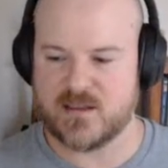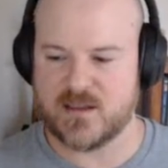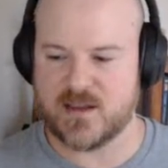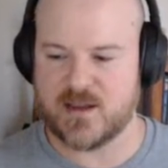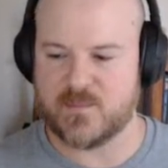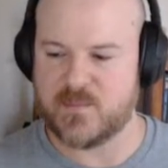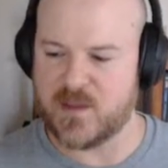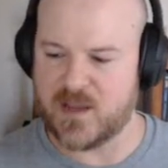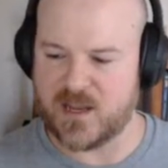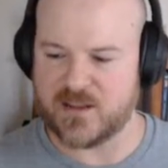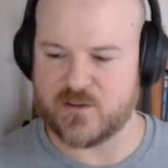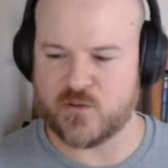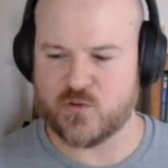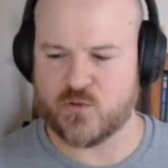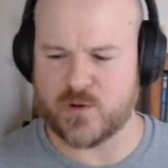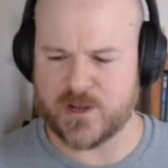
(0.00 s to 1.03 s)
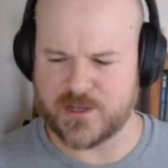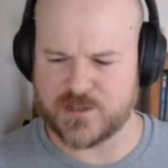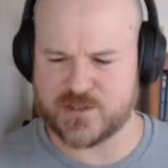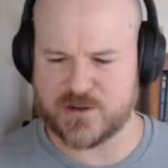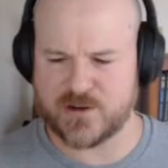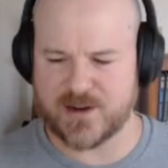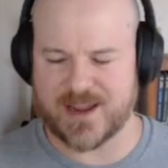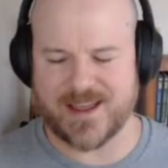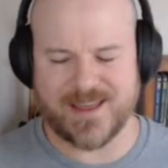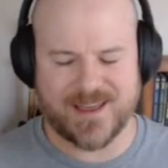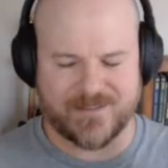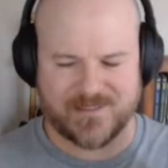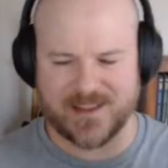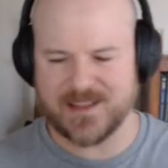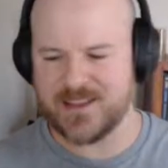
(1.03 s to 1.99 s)
I'm not quite sure. I
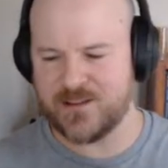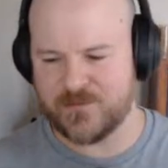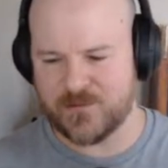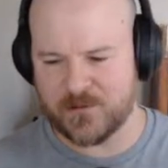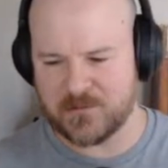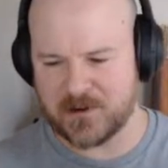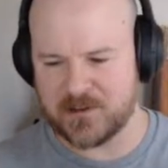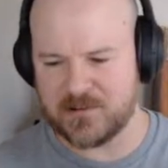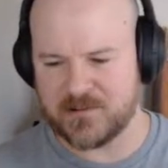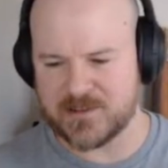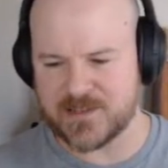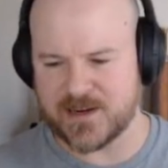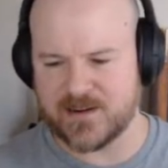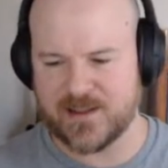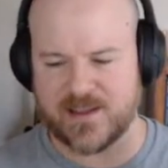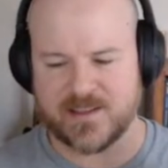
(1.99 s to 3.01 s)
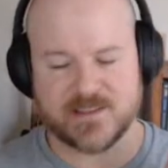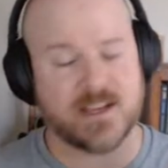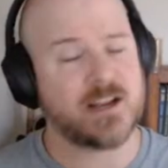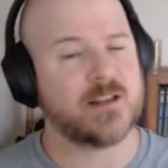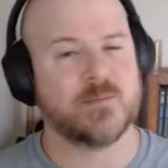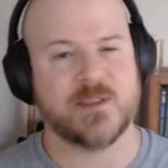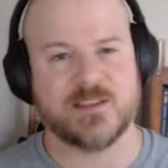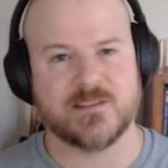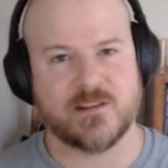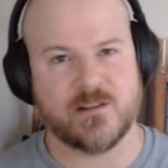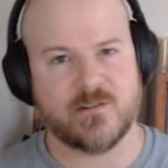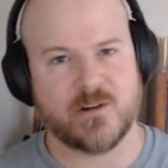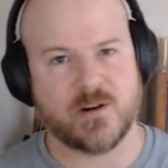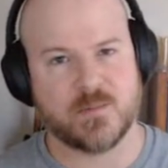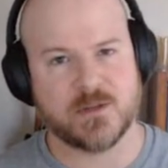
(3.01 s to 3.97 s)
have an idea of what we're going to do on Saturday. It's not going to be the
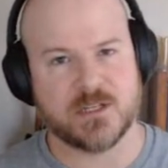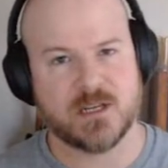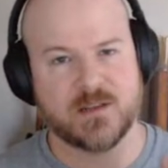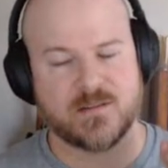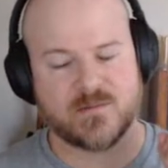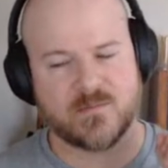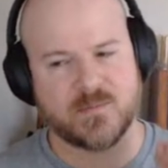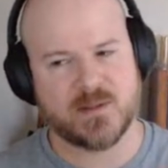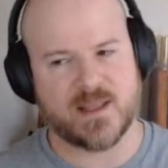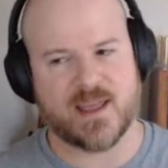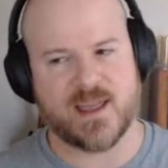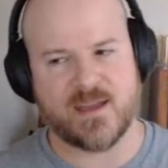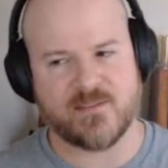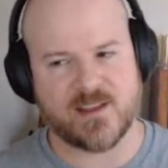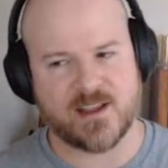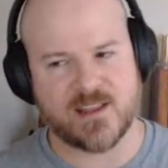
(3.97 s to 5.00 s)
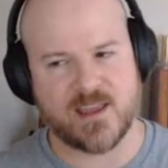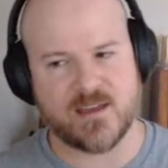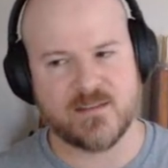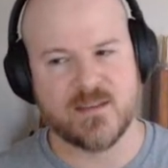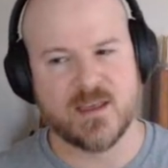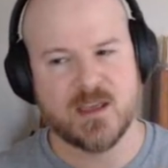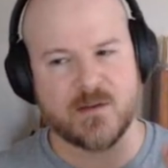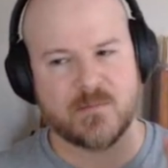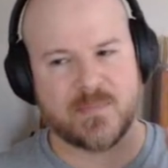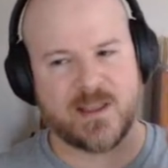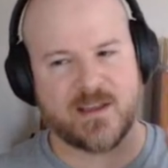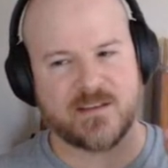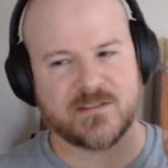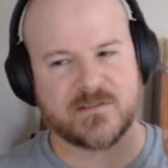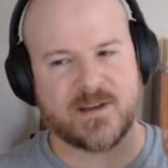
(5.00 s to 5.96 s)
solo RPG, but I have an idea. But
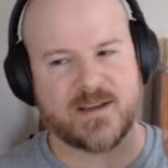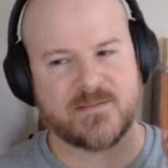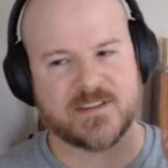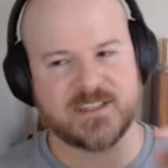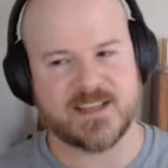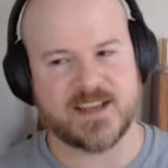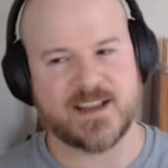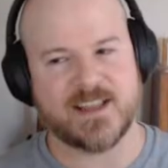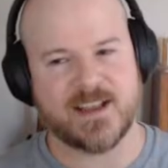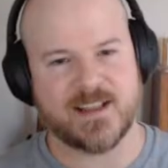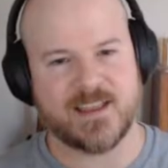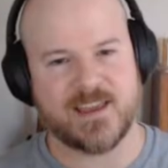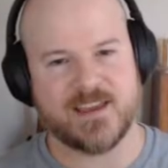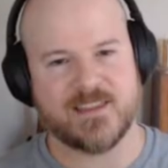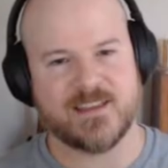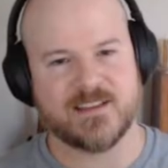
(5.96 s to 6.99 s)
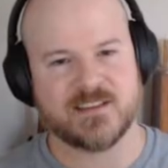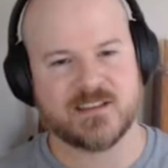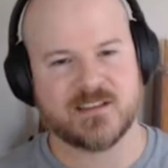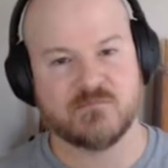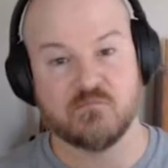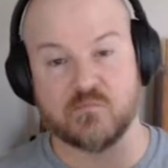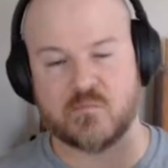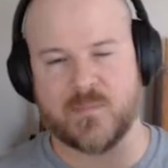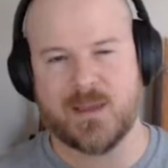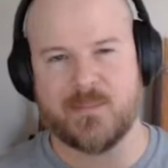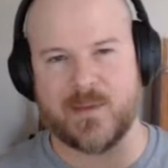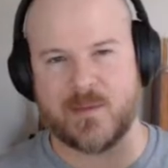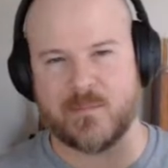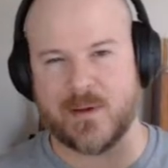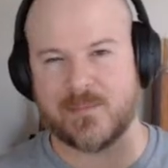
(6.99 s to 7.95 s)
I also have a second idea that's
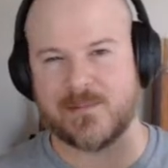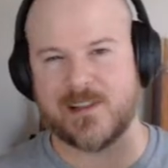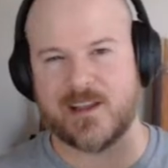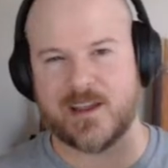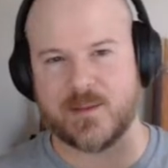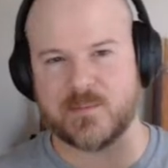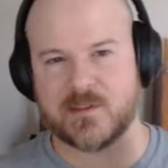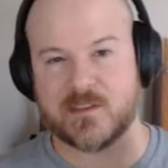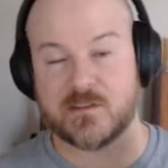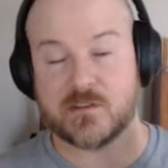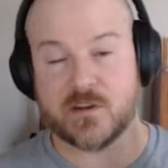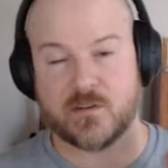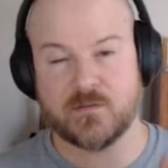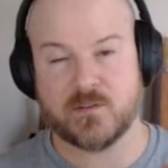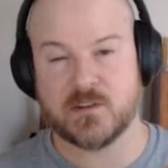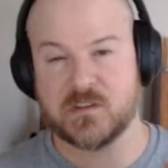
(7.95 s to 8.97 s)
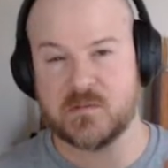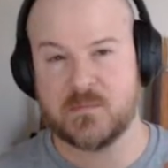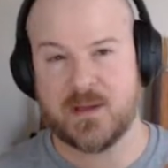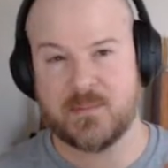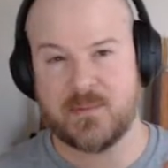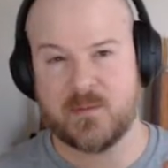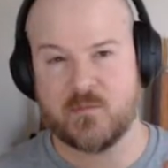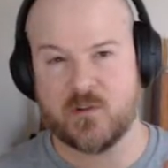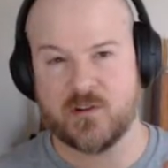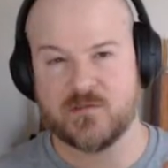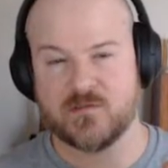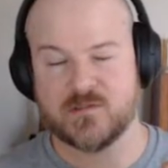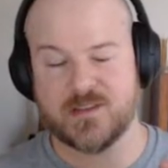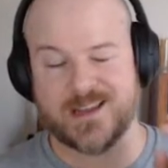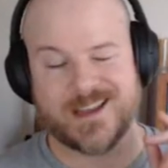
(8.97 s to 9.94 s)
maybe bubbling up to the surface. It might be more.
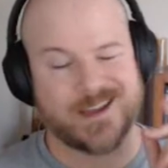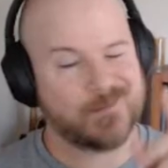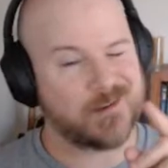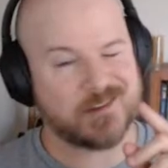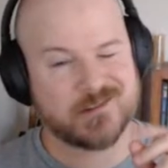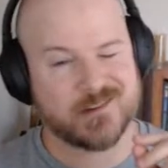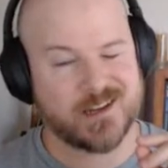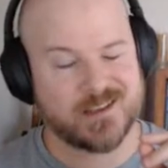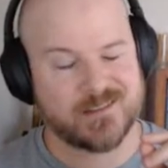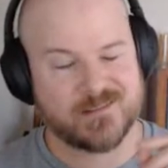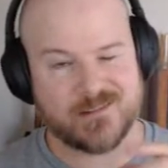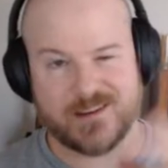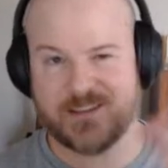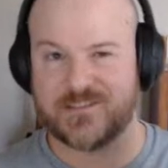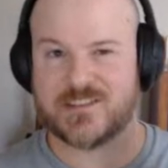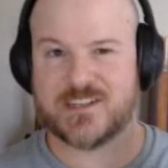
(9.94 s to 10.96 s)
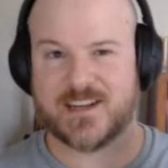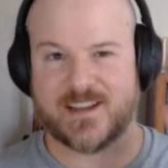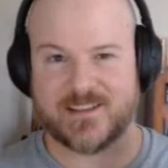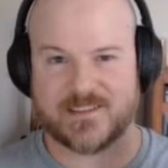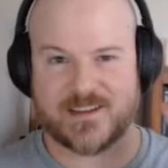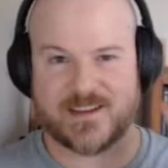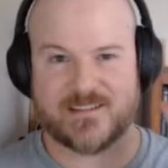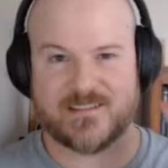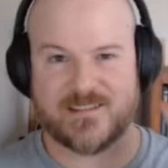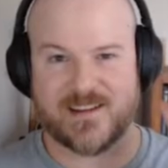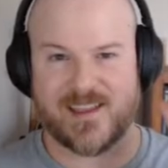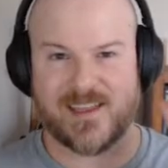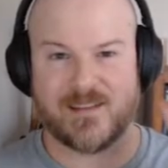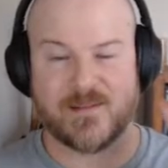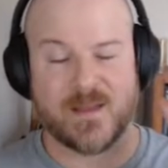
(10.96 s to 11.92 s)
I'm not sure yet. You'll have to check out
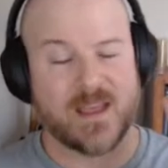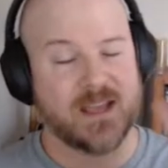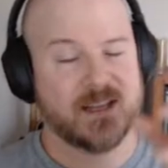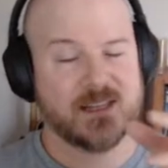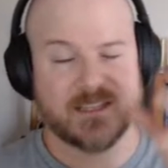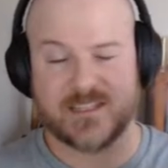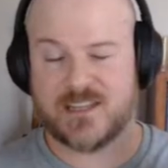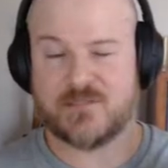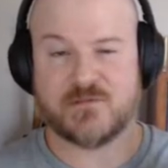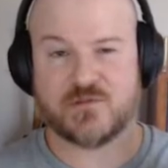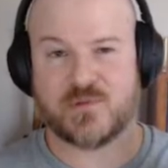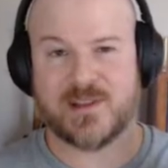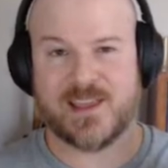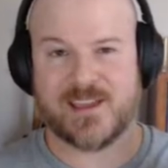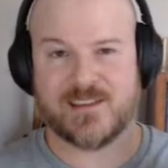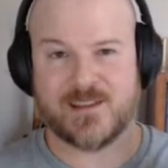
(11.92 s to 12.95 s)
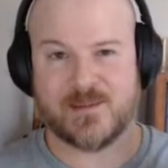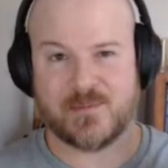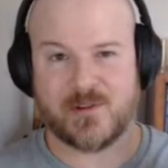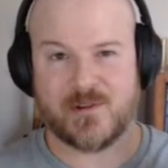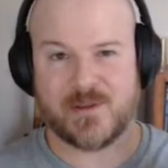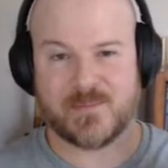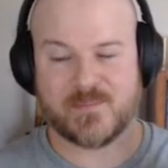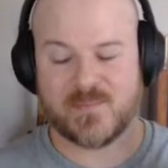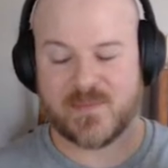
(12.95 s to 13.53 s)
Saturday, see which one I end up doing.